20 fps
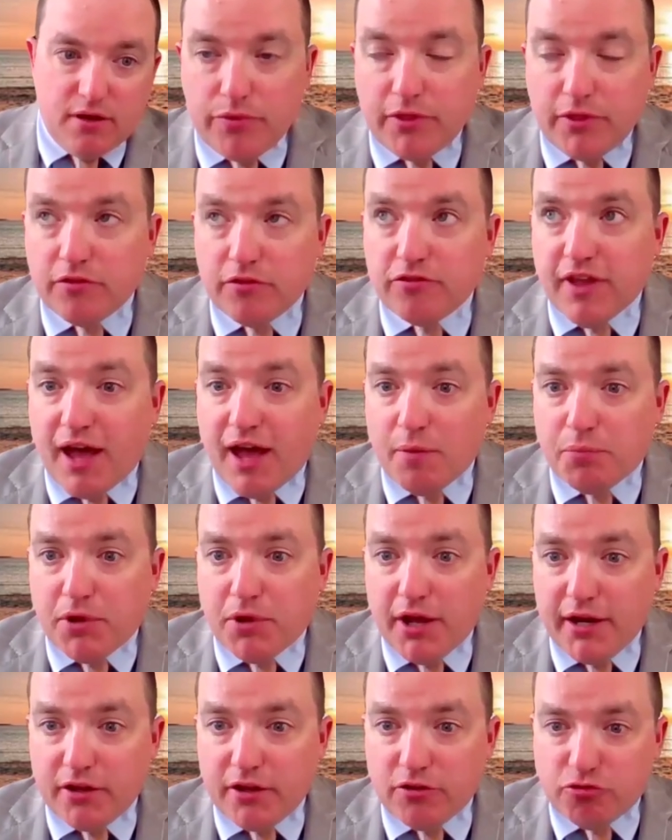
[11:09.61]
The
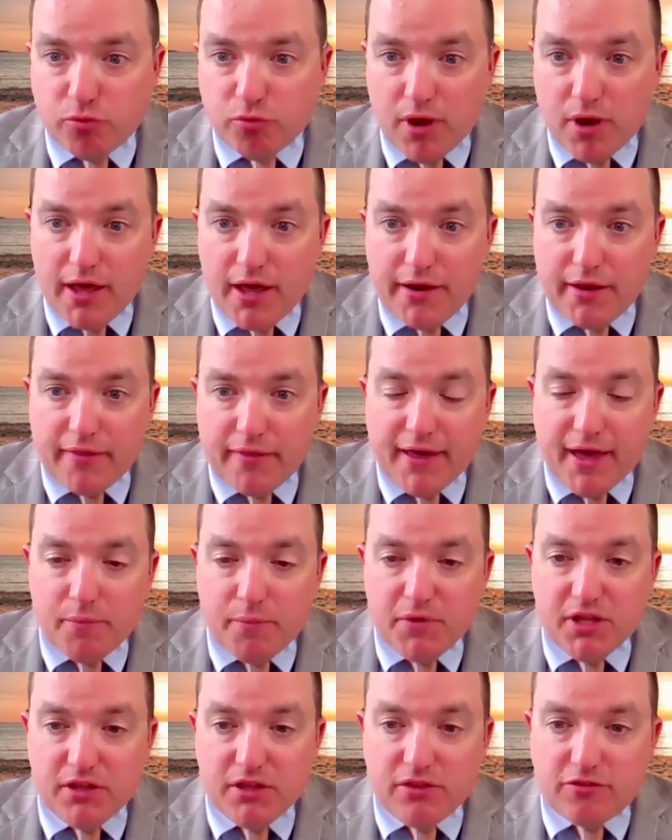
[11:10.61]
stoplight is red and
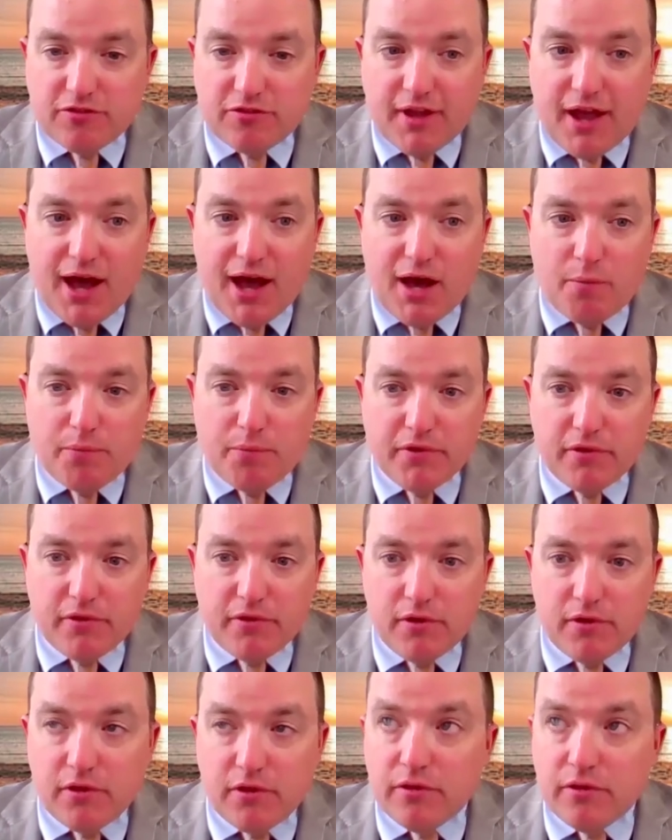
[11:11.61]
that means stop, and